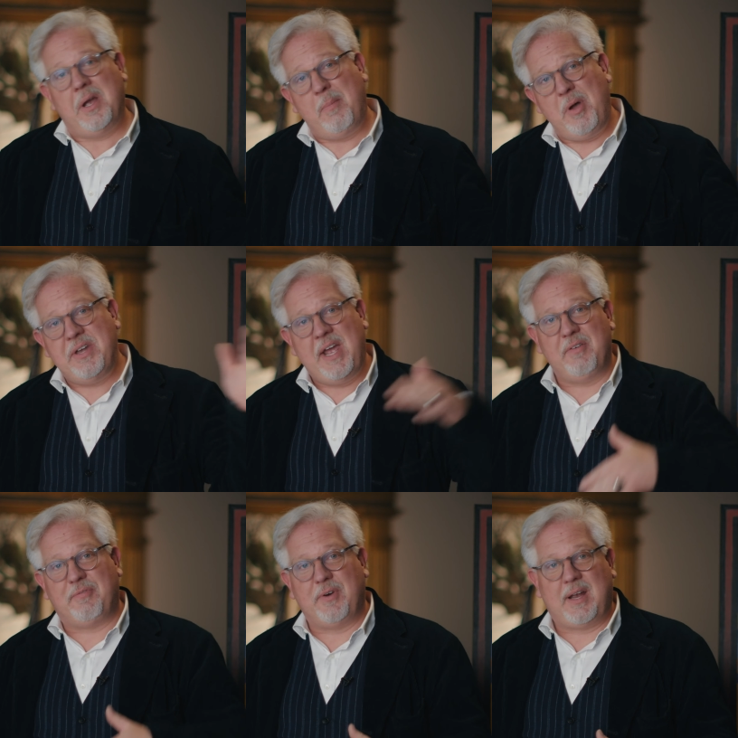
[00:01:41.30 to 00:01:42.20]
come on
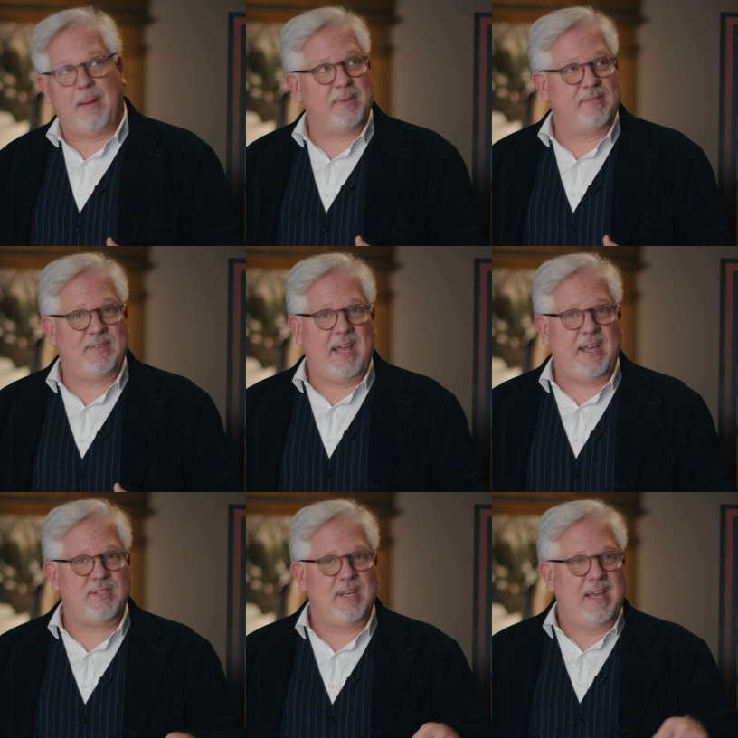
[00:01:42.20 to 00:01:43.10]
down for a couple of
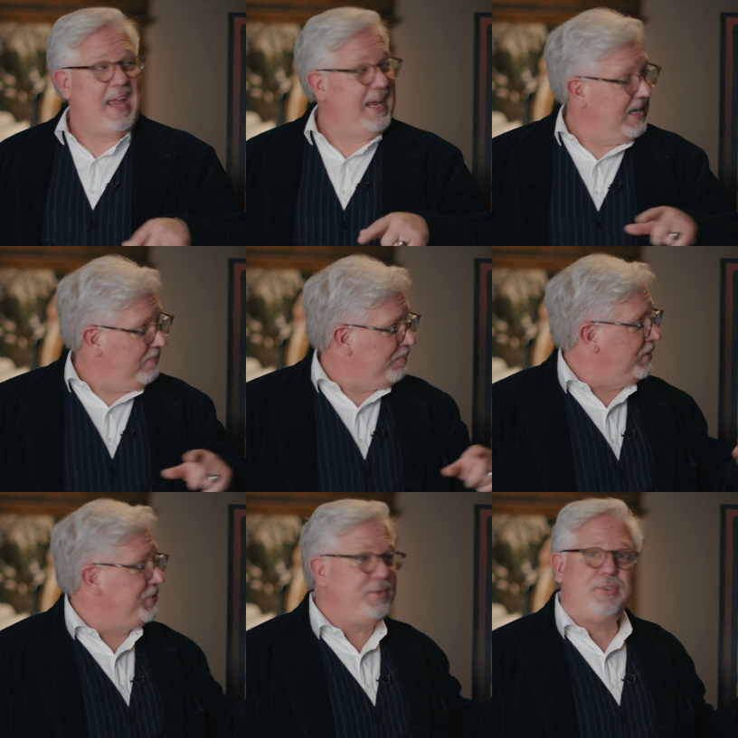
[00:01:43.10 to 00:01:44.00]
days and get a
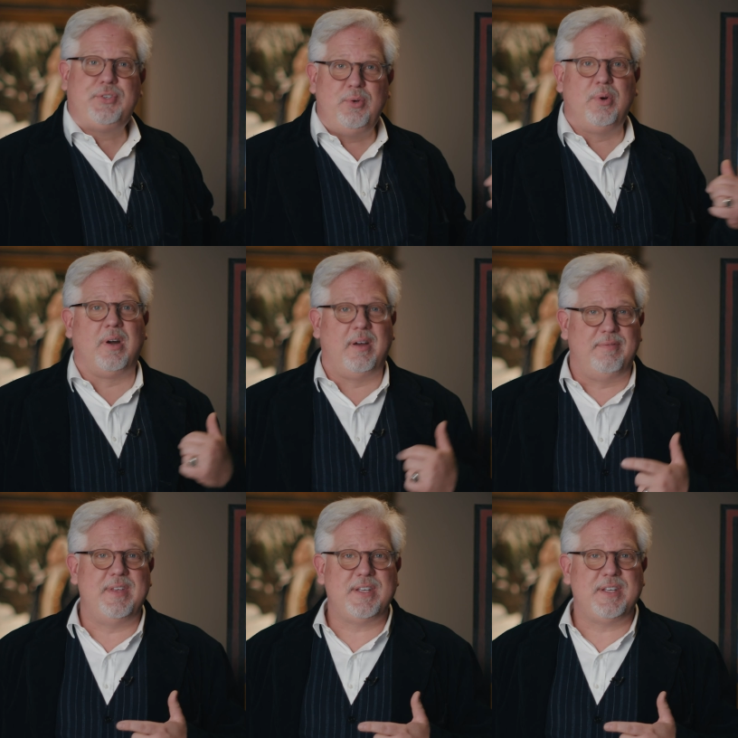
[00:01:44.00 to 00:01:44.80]
personal tour of